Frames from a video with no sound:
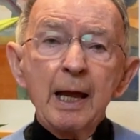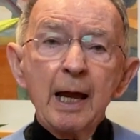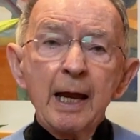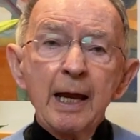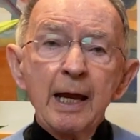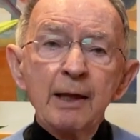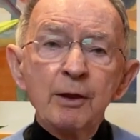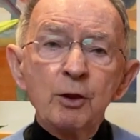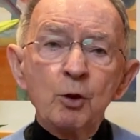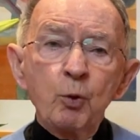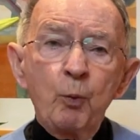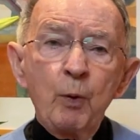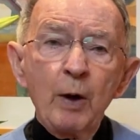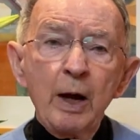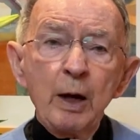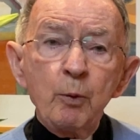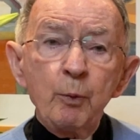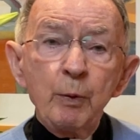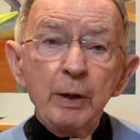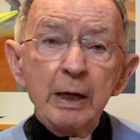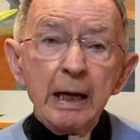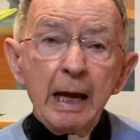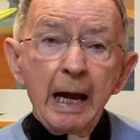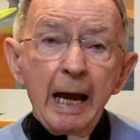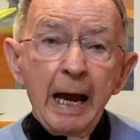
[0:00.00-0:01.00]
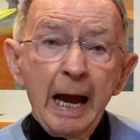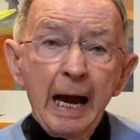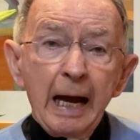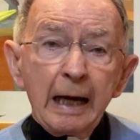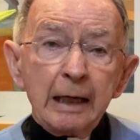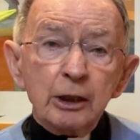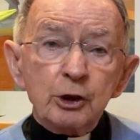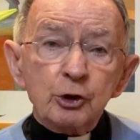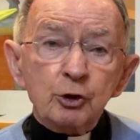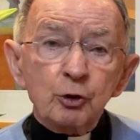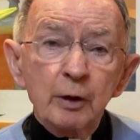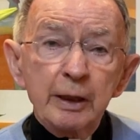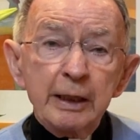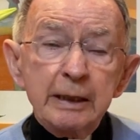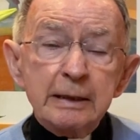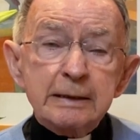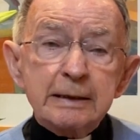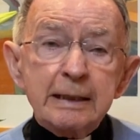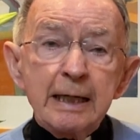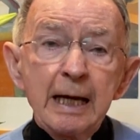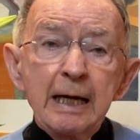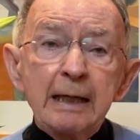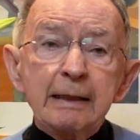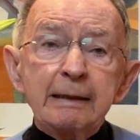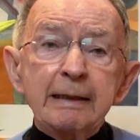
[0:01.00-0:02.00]
in the way we actually
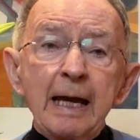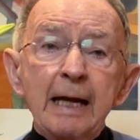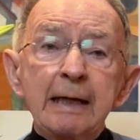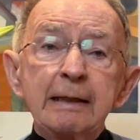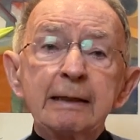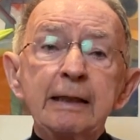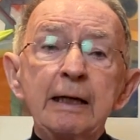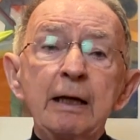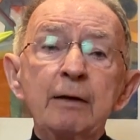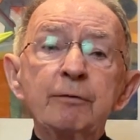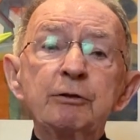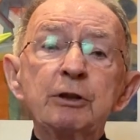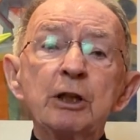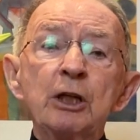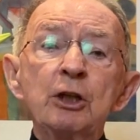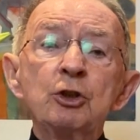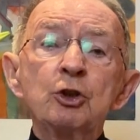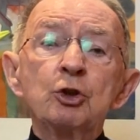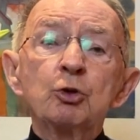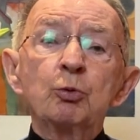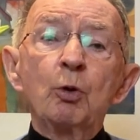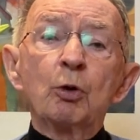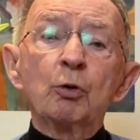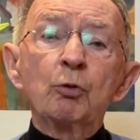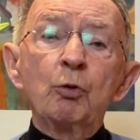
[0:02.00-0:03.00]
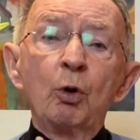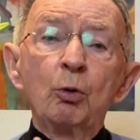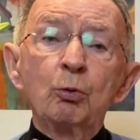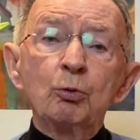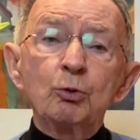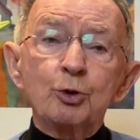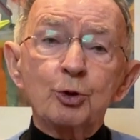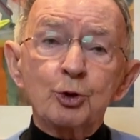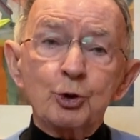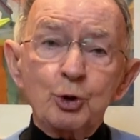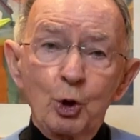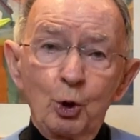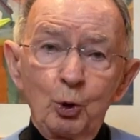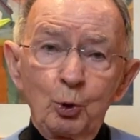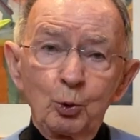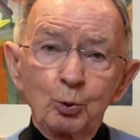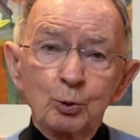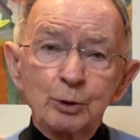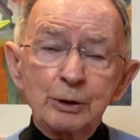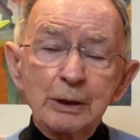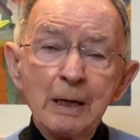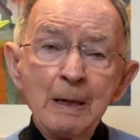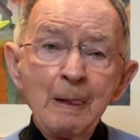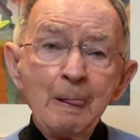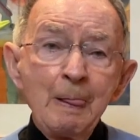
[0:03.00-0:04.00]
take that gift into our own
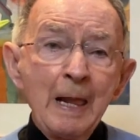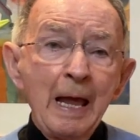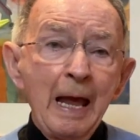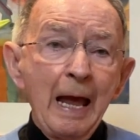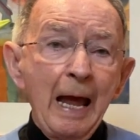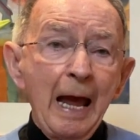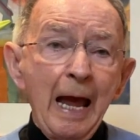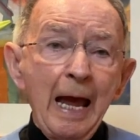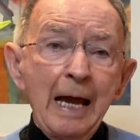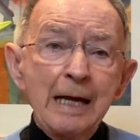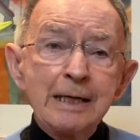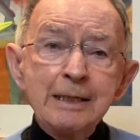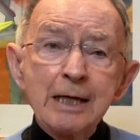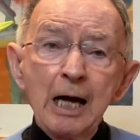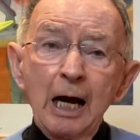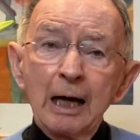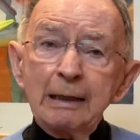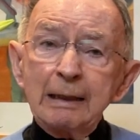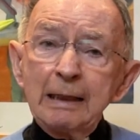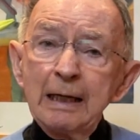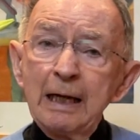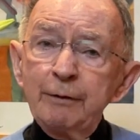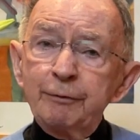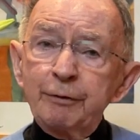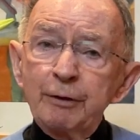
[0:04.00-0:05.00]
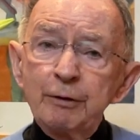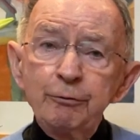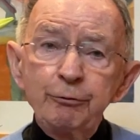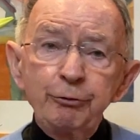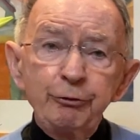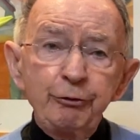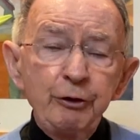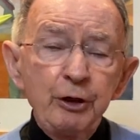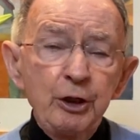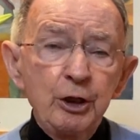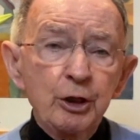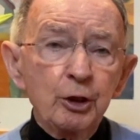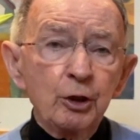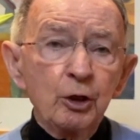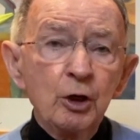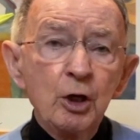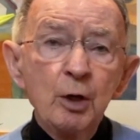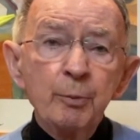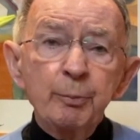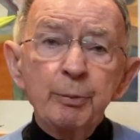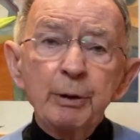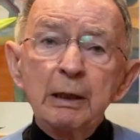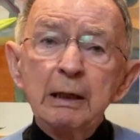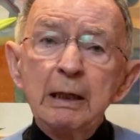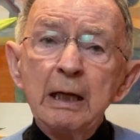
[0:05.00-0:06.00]
souls, and not live in fear,
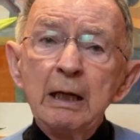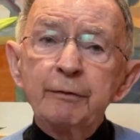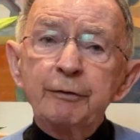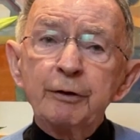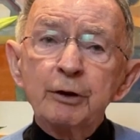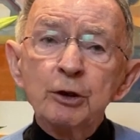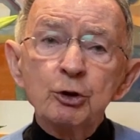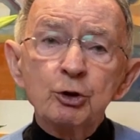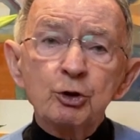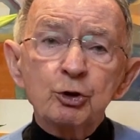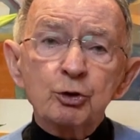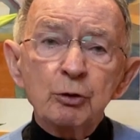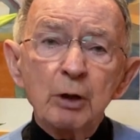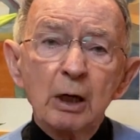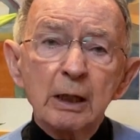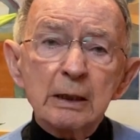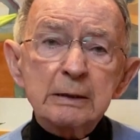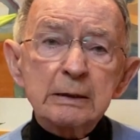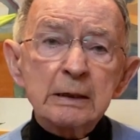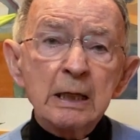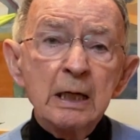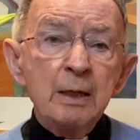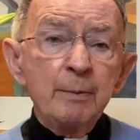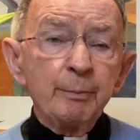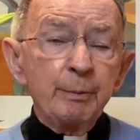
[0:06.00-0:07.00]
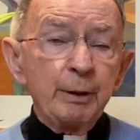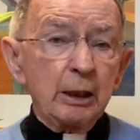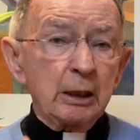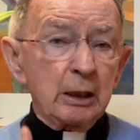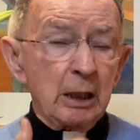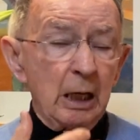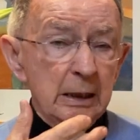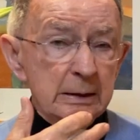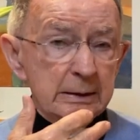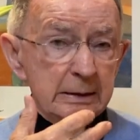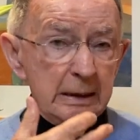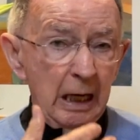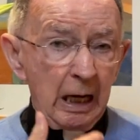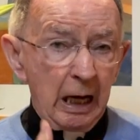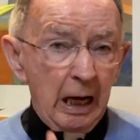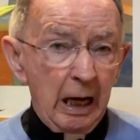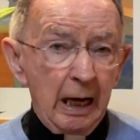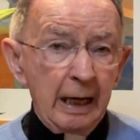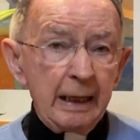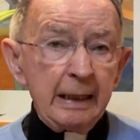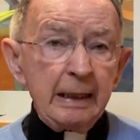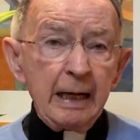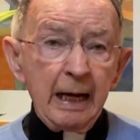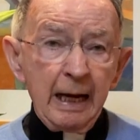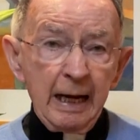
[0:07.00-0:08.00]
but live in trust, because
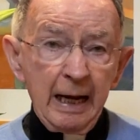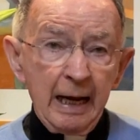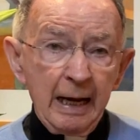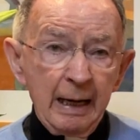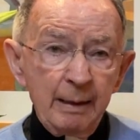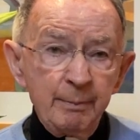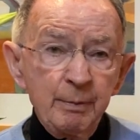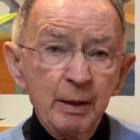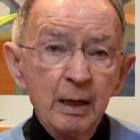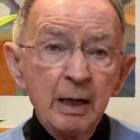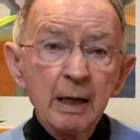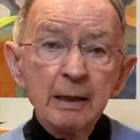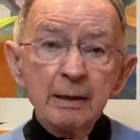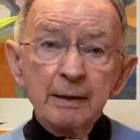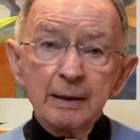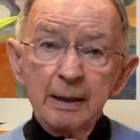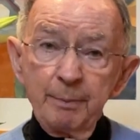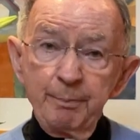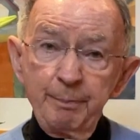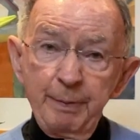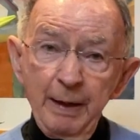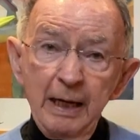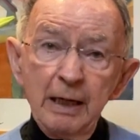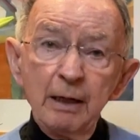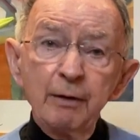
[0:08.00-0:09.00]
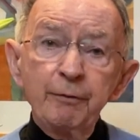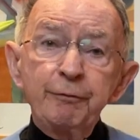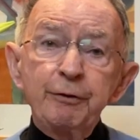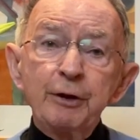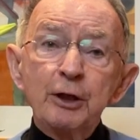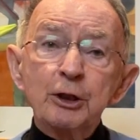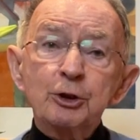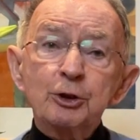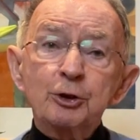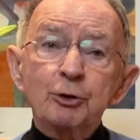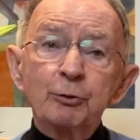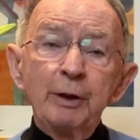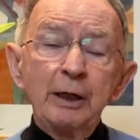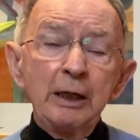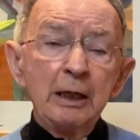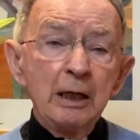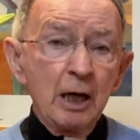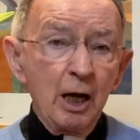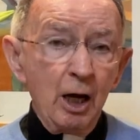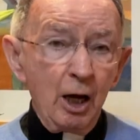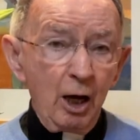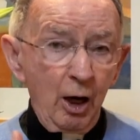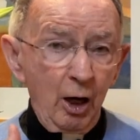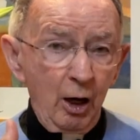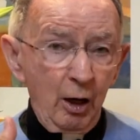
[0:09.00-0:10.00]
I am the beneficiary
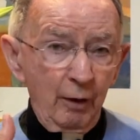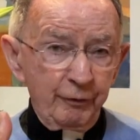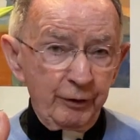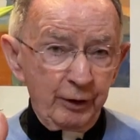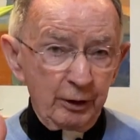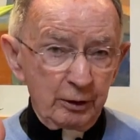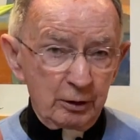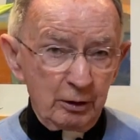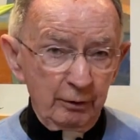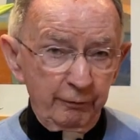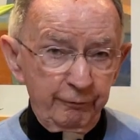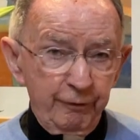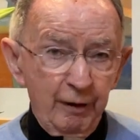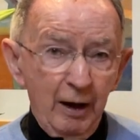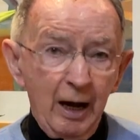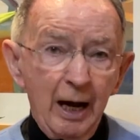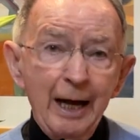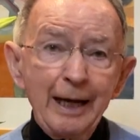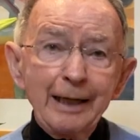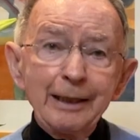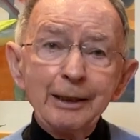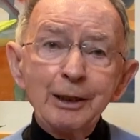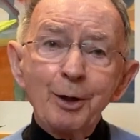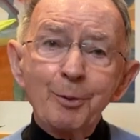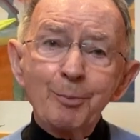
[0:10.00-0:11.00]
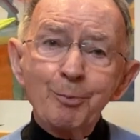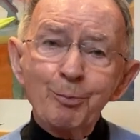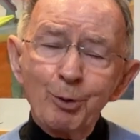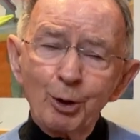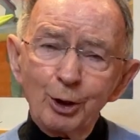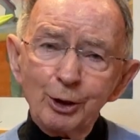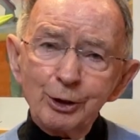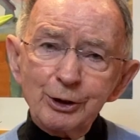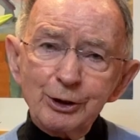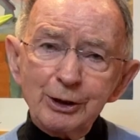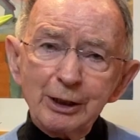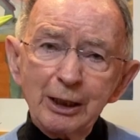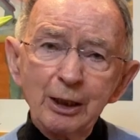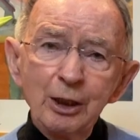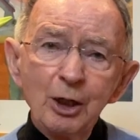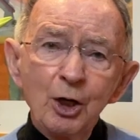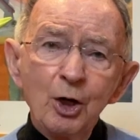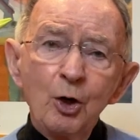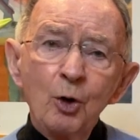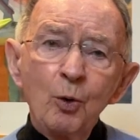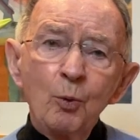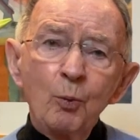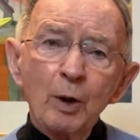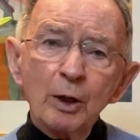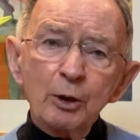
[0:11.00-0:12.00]
of the divine mercy.
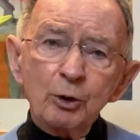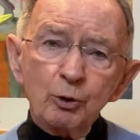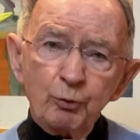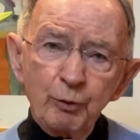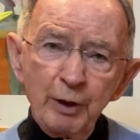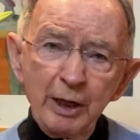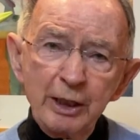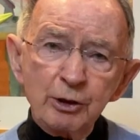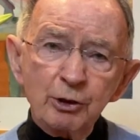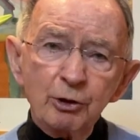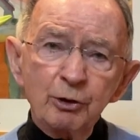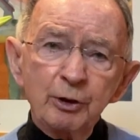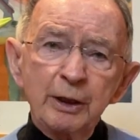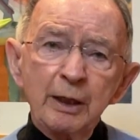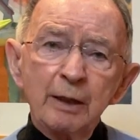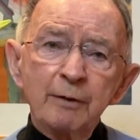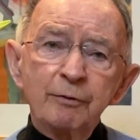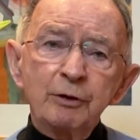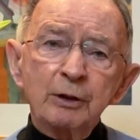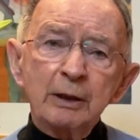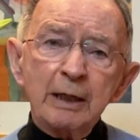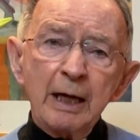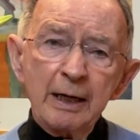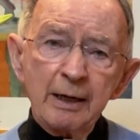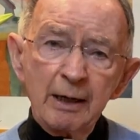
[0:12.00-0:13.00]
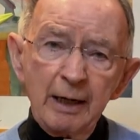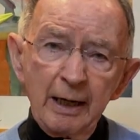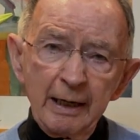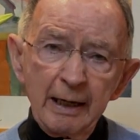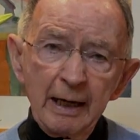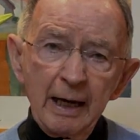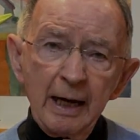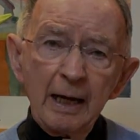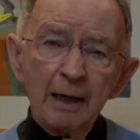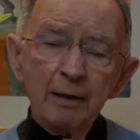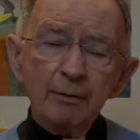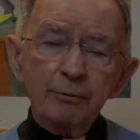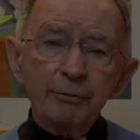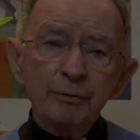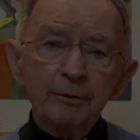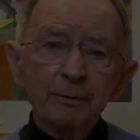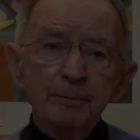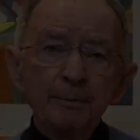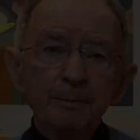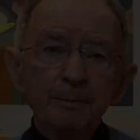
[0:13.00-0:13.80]
What greater gift can I have?